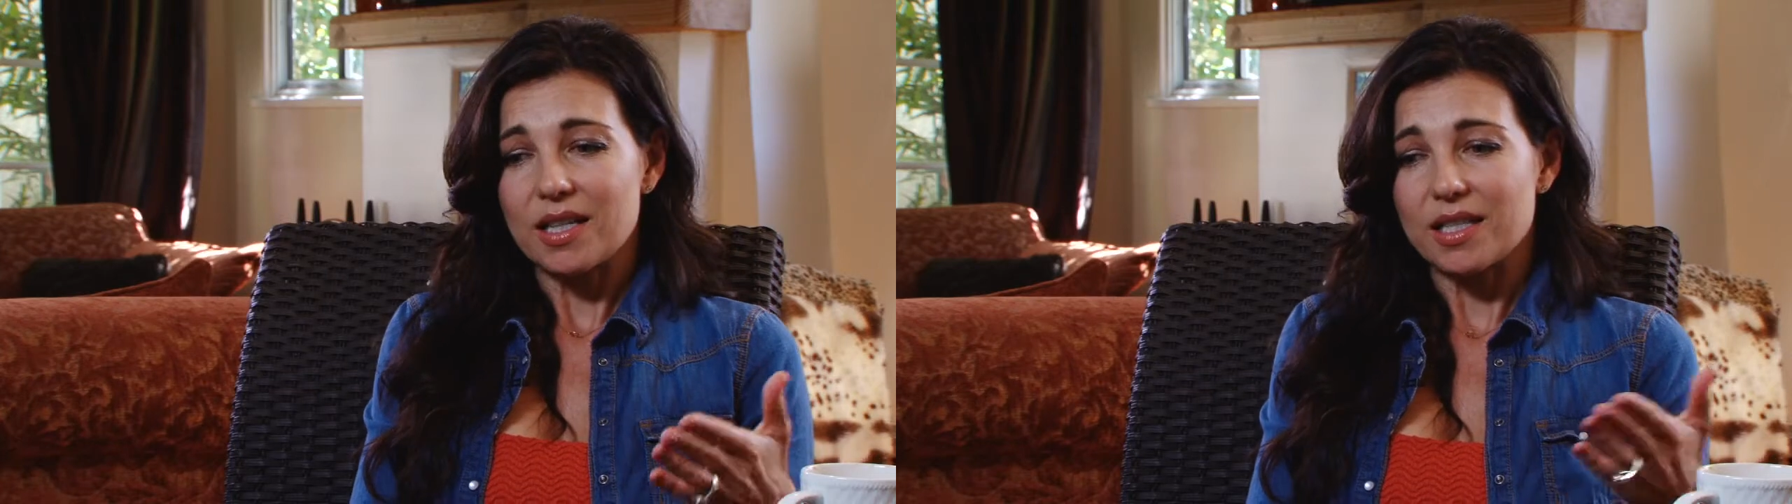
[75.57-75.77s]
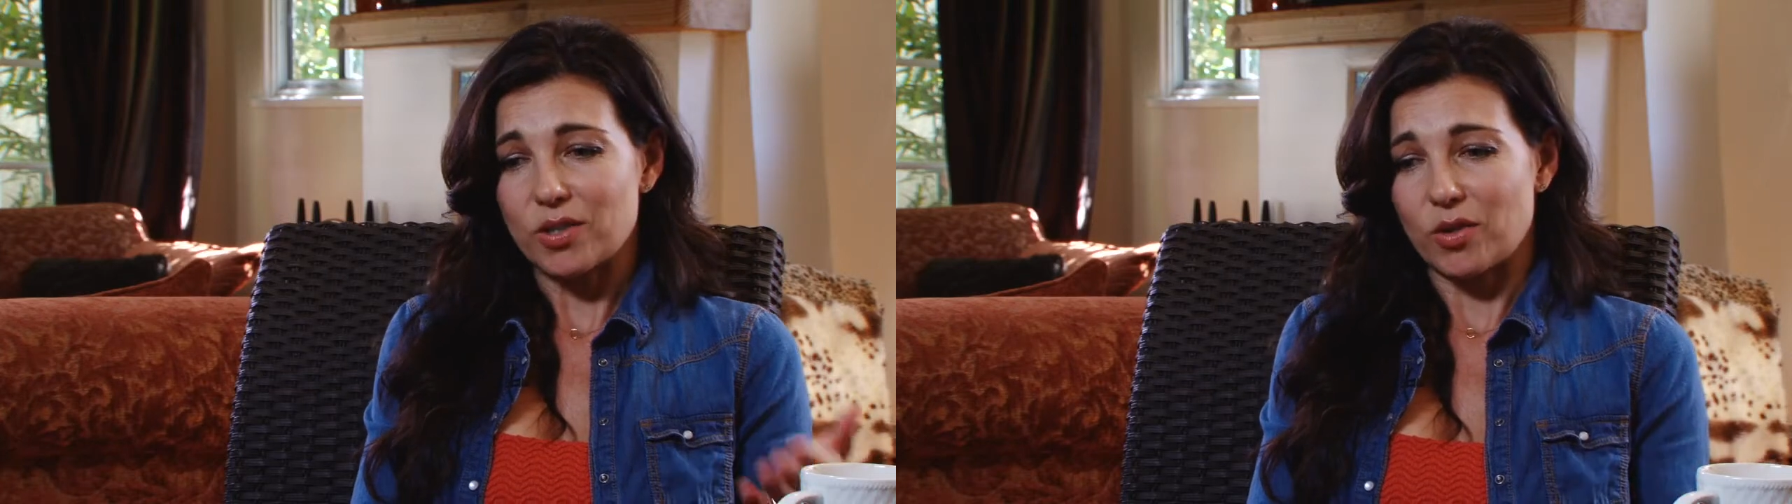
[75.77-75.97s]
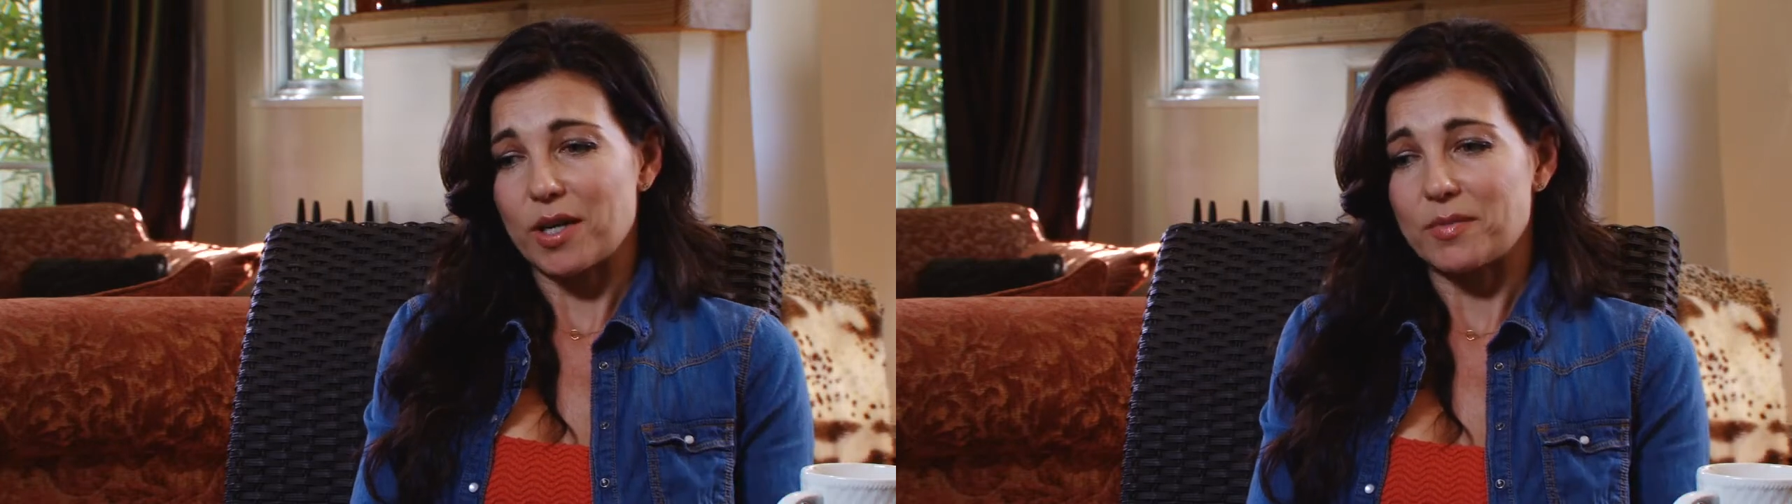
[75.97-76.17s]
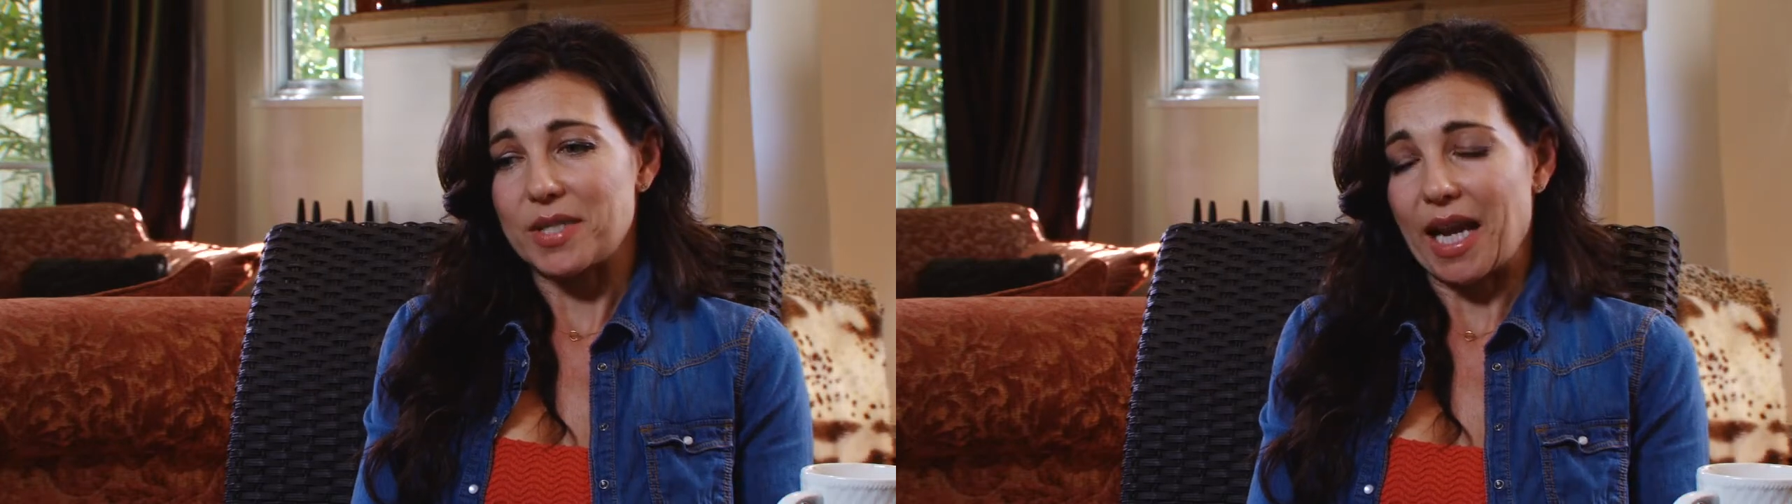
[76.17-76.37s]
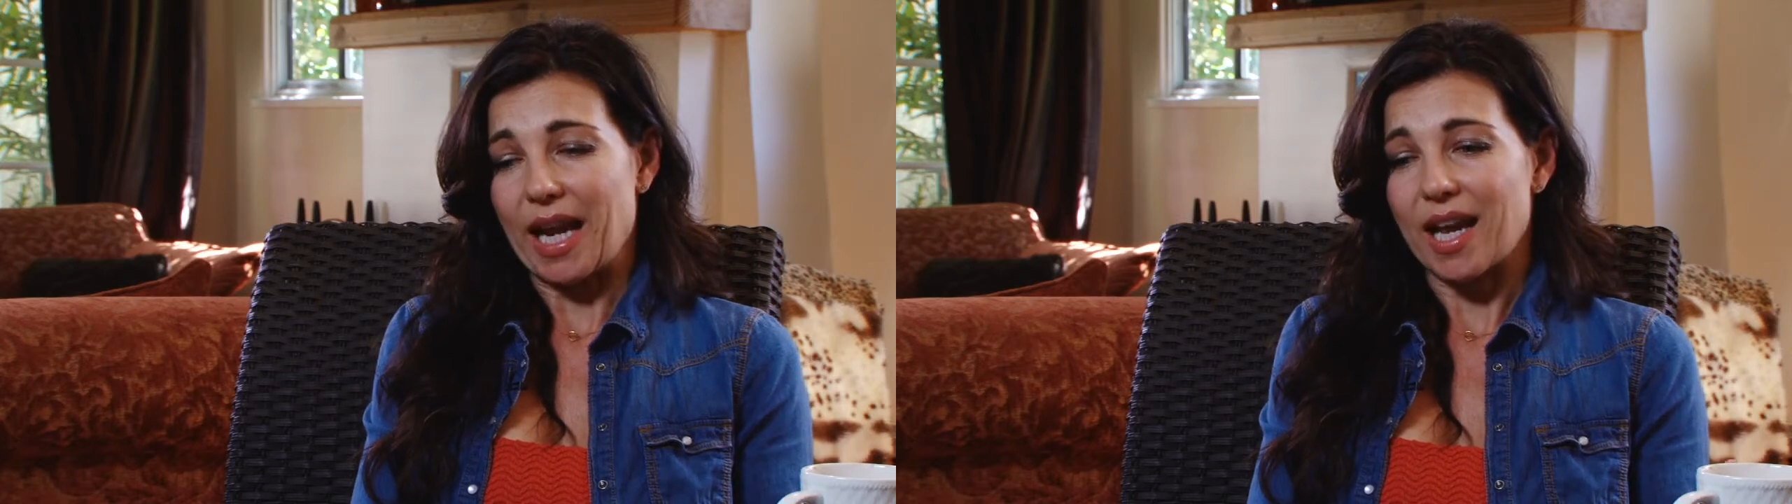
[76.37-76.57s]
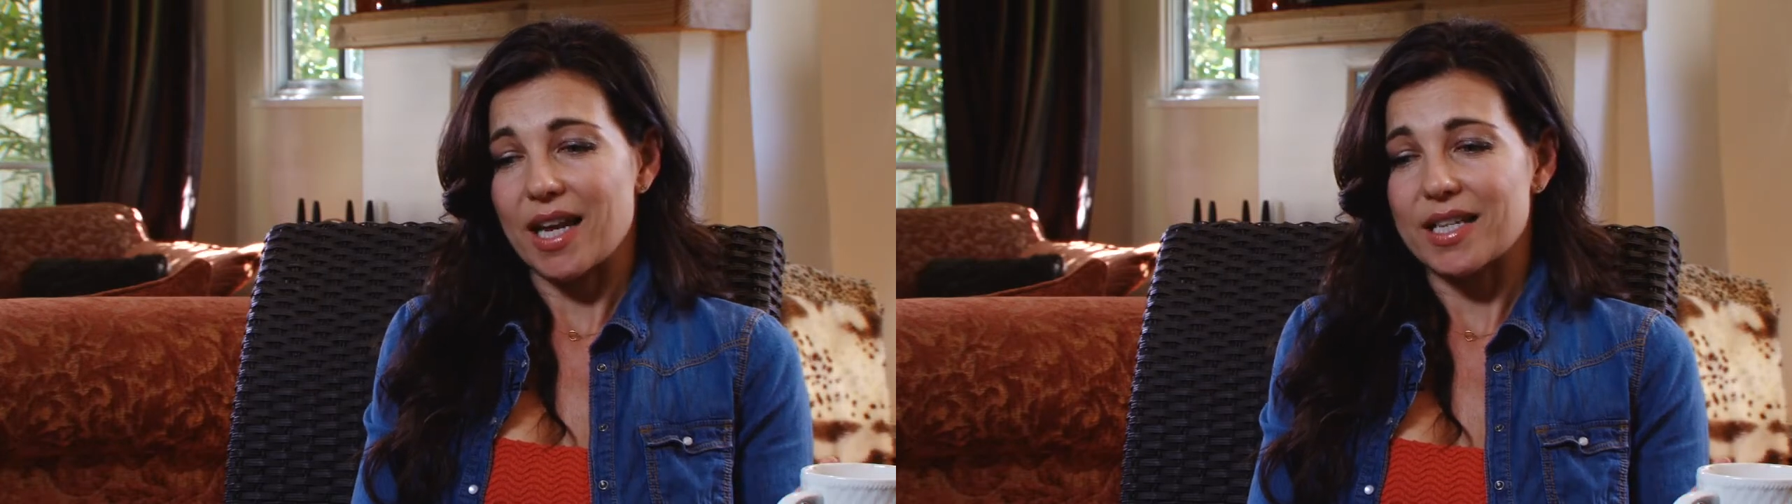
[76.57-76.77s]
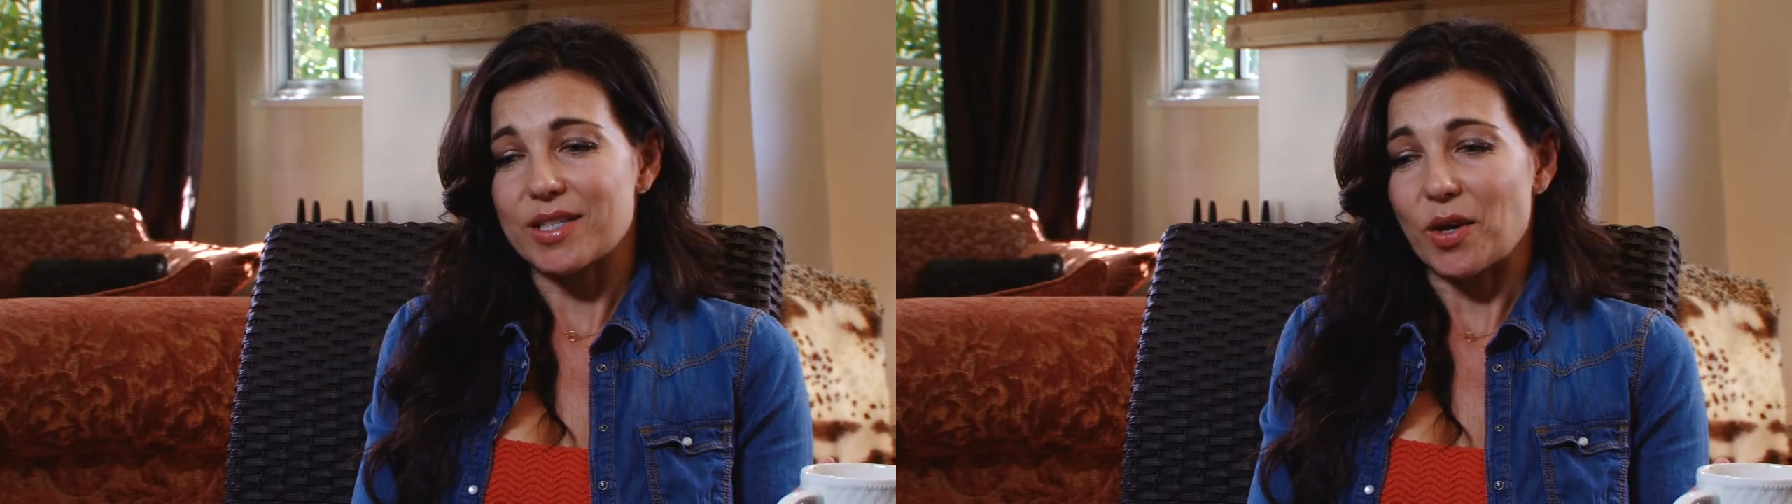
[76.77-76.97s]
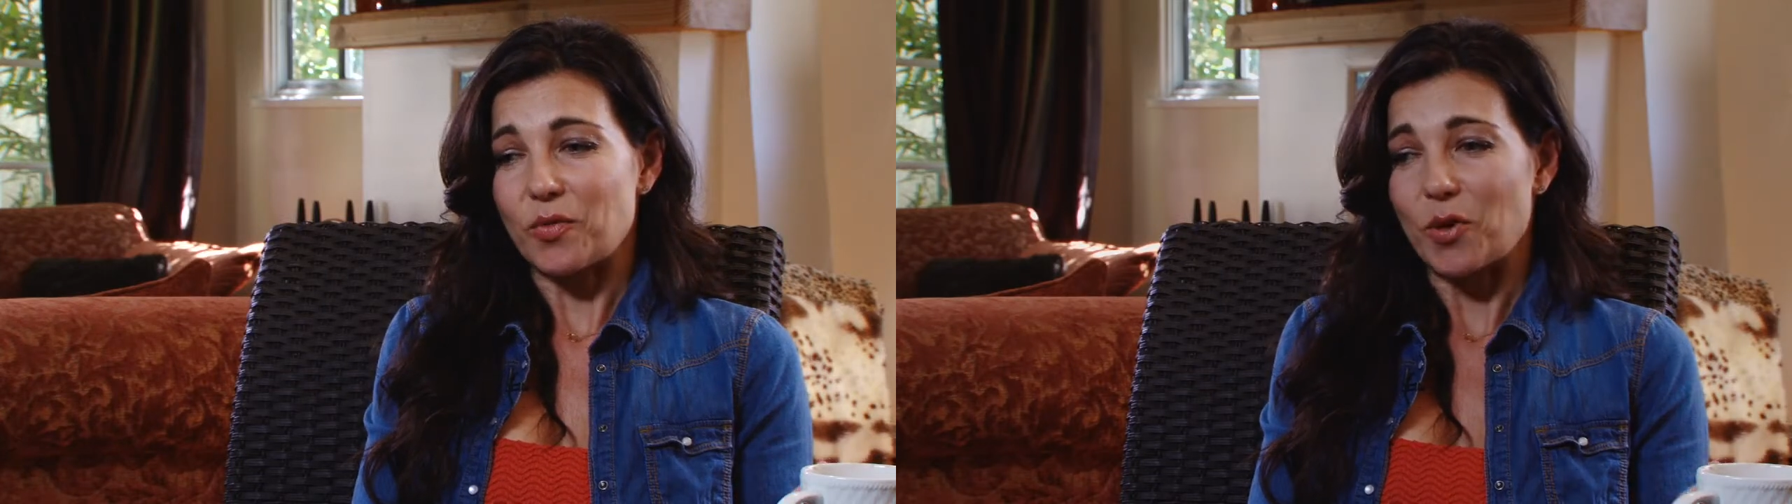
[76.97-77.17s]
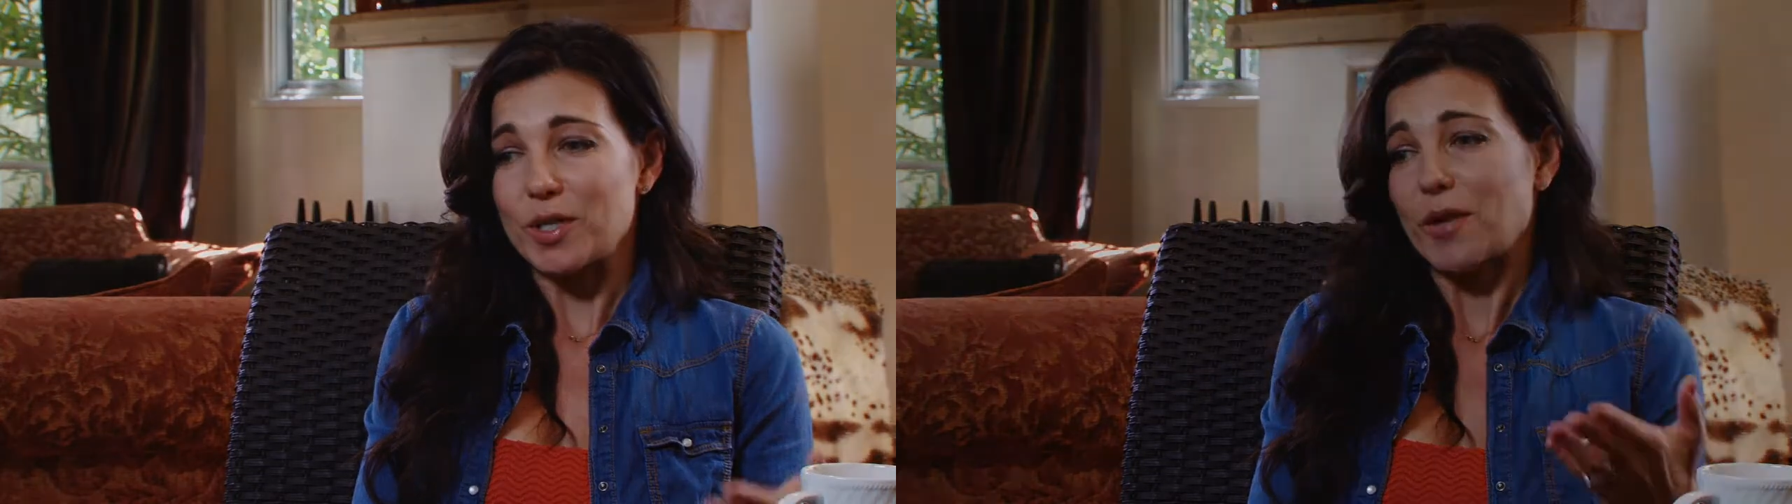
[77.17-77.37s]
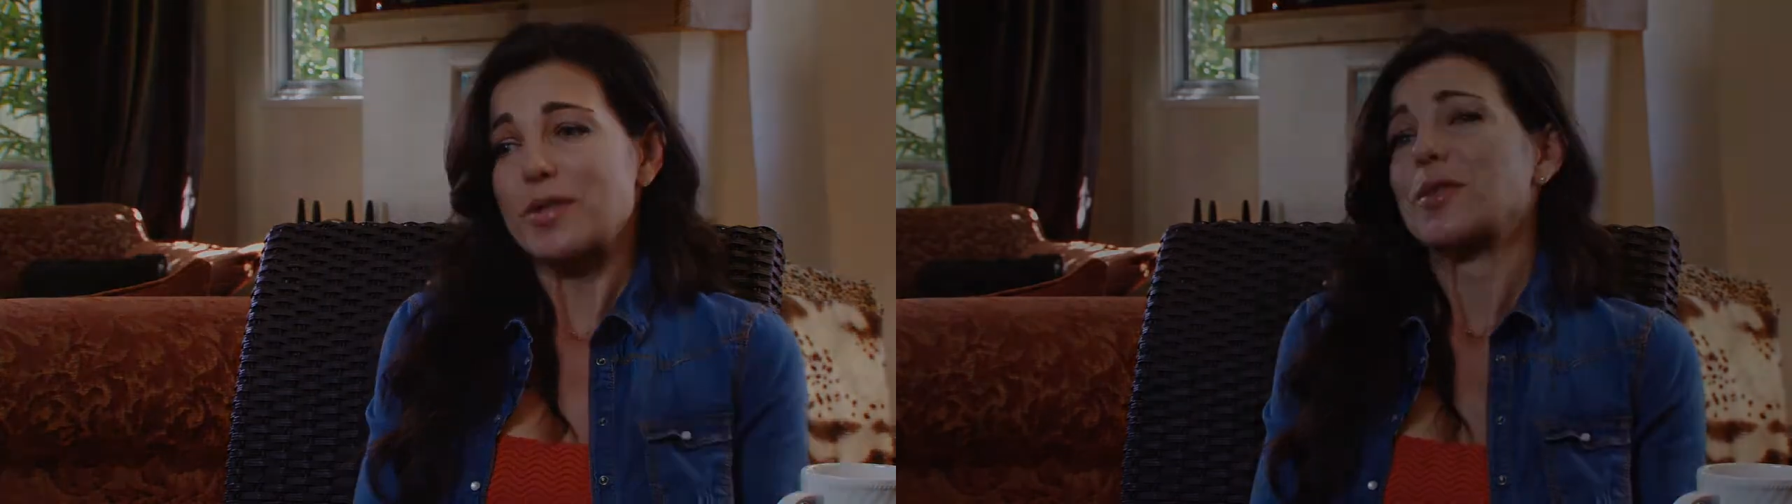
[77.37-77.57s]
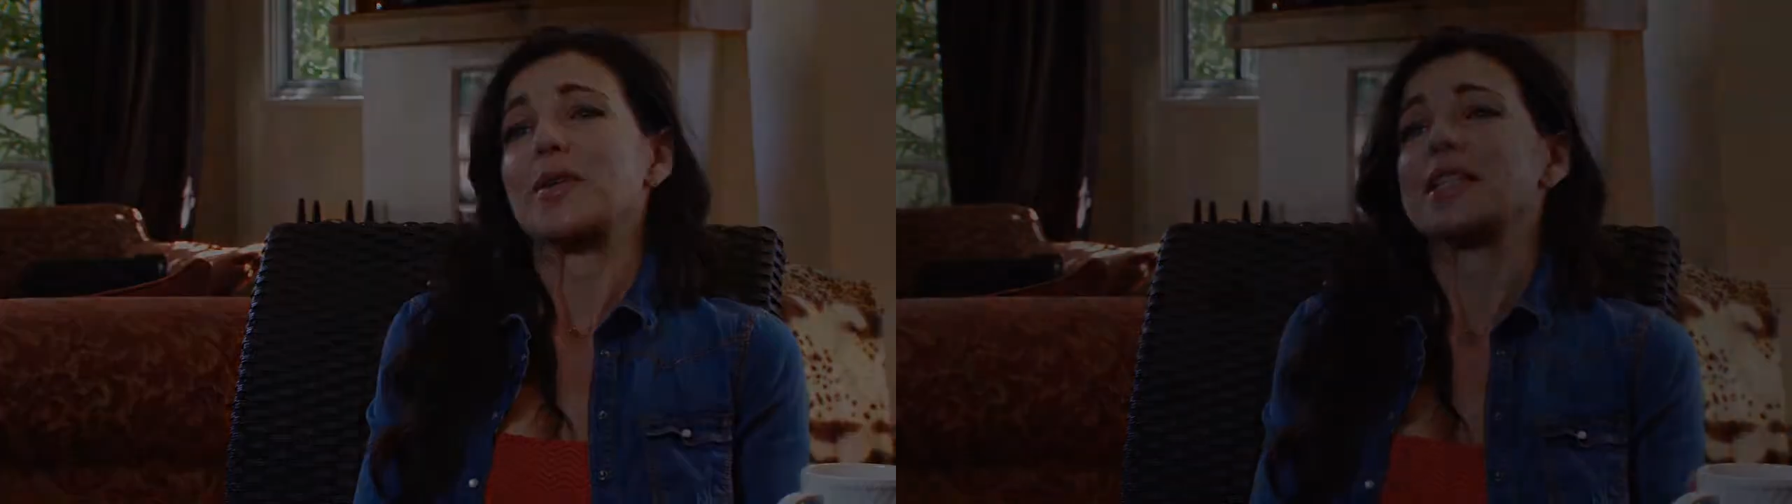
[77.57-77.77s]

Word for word: the script, and of course, I was so